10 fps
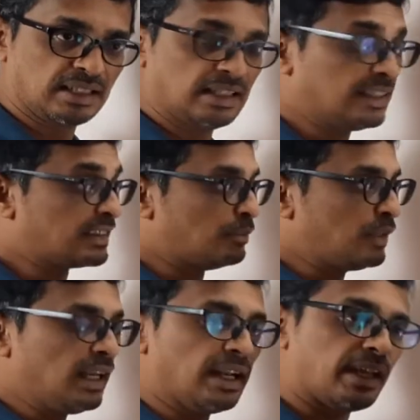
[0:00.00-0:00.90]
is
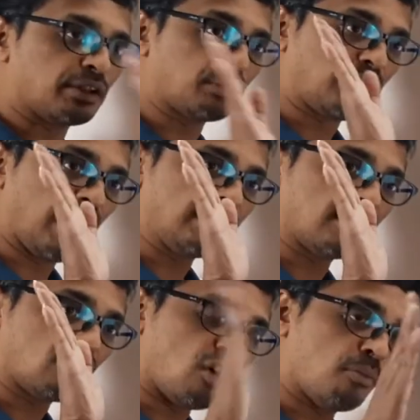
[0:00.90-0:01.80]
something like you take the
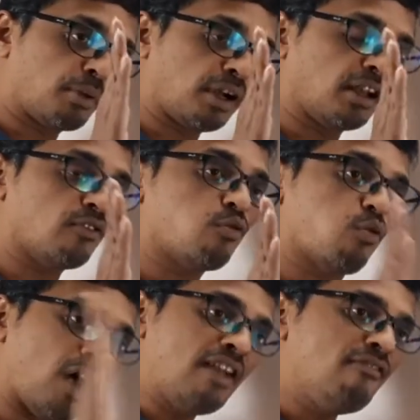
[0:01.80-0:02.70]
component of
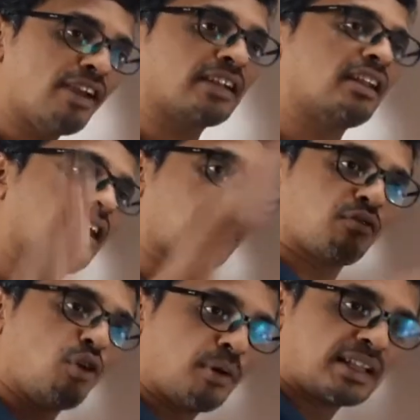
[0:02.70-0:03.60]
one vector
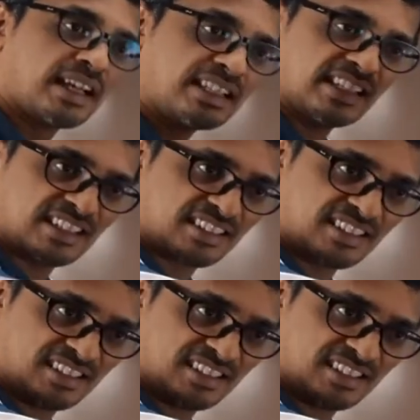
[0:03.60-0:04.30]
over the other,